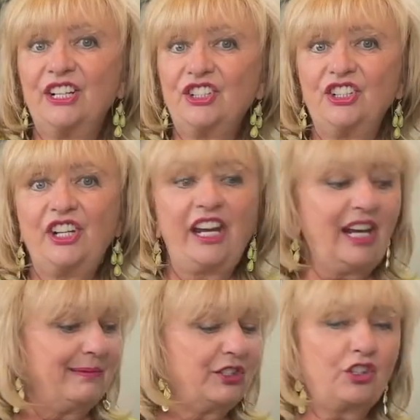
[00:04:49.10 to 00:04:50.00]
Today
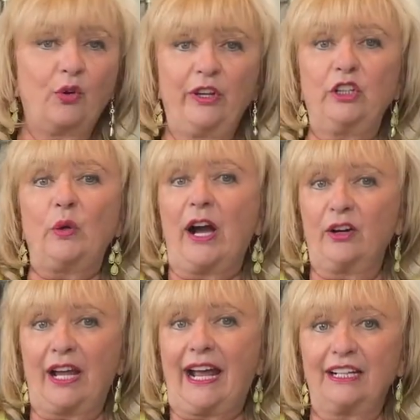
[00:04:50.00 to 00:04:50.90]
I'm showing you how
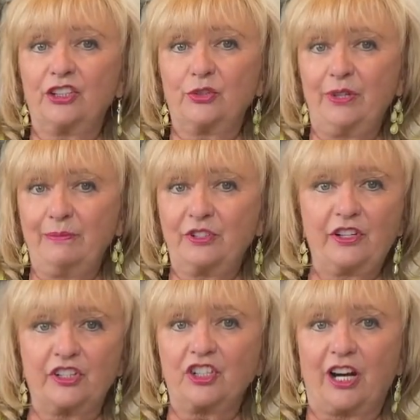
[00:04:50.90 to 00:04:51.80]
to add shrimp
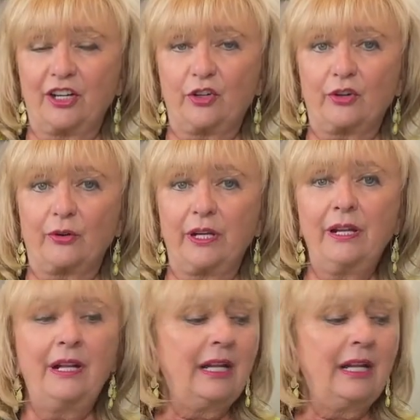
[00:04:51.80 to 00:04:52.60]
to the Thai curry,